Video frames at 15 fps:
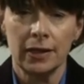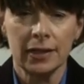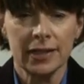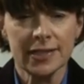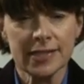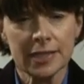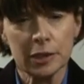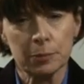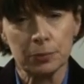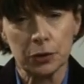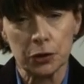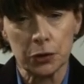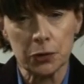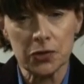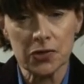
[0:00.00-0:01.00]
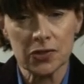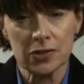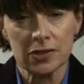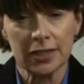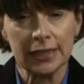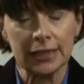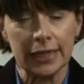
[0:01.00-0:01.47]
the abuse,
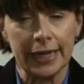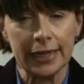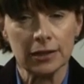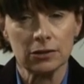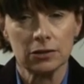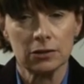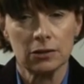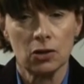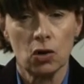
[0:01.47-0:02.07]
neglect,